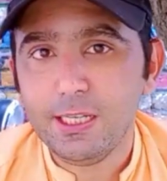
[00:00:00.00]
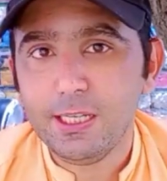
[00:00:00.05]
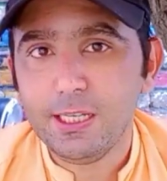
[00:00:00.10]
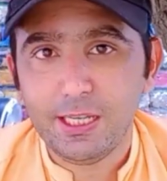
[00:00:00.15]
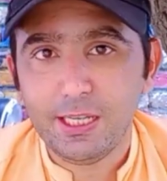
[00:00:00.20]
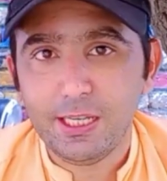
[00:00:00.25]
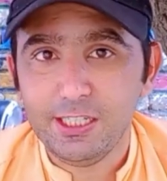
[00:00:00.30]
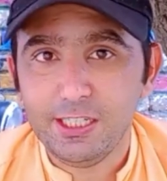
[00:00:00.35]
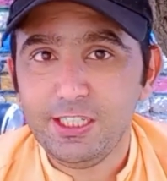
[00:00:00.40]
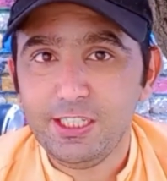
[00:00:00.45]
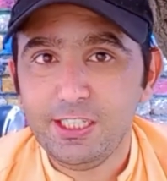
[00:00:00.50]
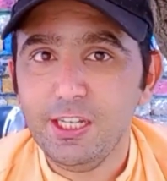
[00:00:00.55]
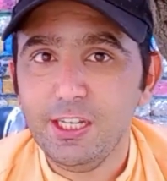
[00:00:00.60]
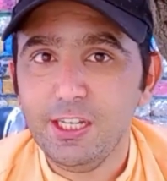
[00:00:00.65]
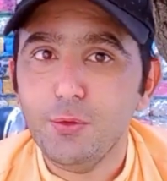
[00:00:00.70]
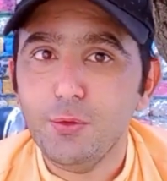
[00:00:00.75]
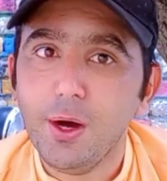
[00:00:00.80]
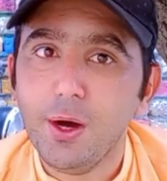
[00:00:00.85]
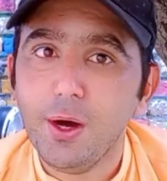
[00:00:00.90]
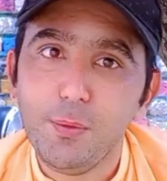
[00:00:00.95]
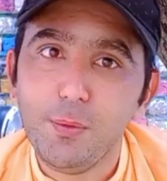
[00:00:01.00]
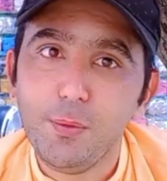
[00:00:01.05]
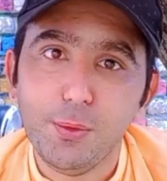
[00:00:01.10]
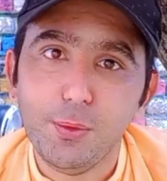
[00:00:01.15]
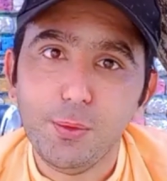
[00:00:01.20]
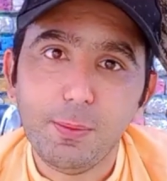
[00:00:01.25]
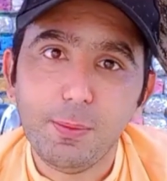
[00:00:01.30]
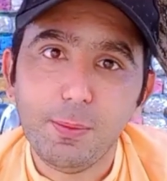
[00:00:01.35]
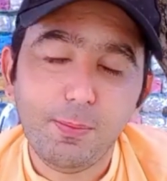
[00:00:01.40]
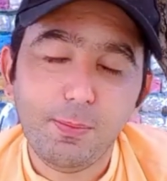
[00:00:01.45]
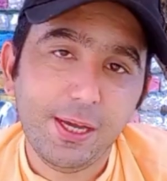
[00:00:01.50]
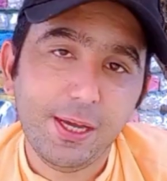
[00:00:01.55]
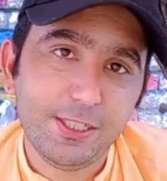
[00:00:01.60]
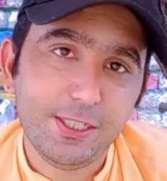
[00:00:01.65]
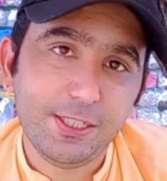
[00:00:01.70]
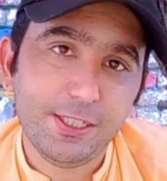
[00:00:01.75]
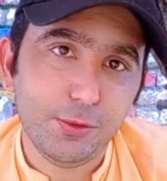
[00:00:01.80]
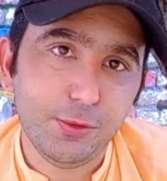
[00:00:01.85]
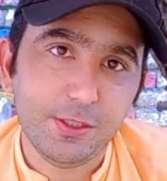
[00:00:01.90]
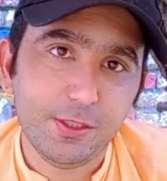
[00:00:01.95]
can still view your
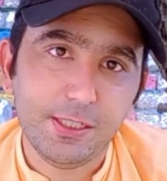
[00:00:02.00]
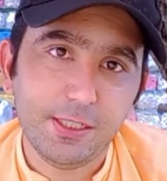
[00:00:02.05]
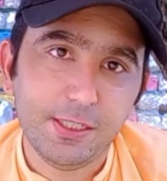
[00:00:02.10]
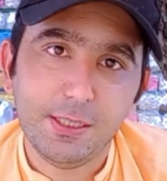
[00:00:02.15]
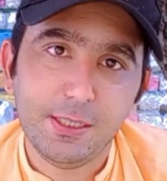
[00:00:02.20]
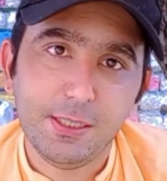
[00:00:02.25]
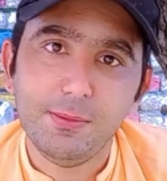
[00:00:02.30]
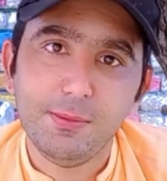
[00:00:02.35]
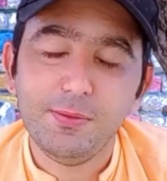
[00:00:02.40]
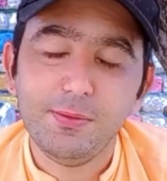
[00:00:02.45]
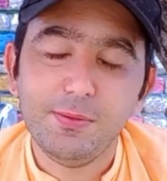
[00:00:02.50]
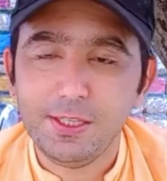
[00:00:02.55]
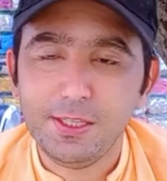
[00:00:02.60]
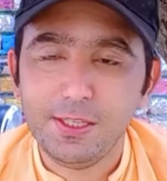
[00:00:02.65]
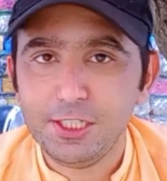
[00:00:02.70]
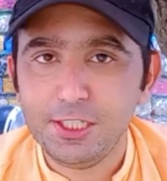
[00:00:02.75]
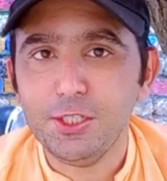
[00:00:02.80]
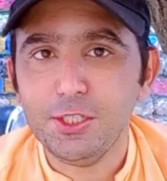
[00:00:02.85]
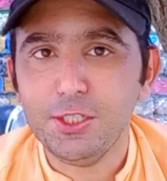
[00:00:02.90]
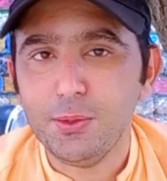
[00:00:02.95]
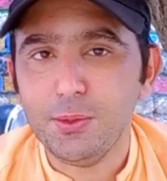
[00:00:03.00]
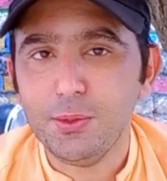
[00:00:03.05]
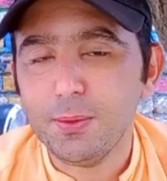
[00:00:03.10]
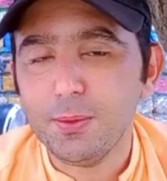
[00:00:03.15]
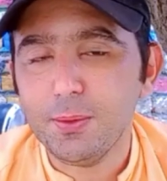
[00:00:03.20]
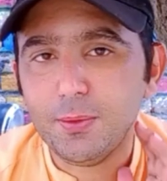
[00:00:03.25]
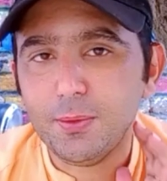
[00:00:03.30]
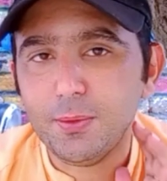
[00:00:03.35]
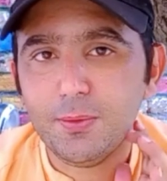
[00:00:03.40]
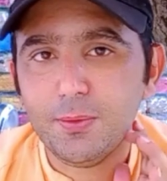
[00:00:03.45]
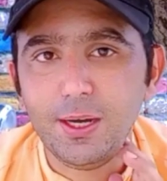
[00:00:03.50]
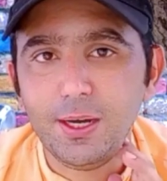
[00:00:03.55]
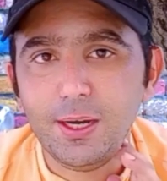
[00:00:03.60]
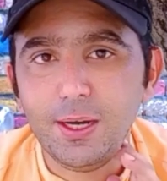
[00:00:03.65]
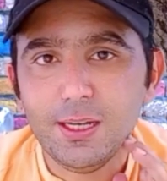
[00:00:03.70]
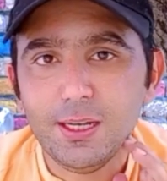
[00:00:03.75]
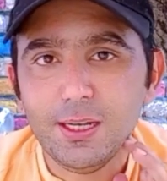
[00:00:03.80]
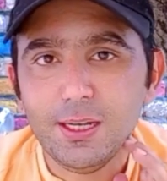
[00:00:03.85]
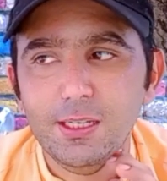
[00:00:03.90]
past username if they check your profile.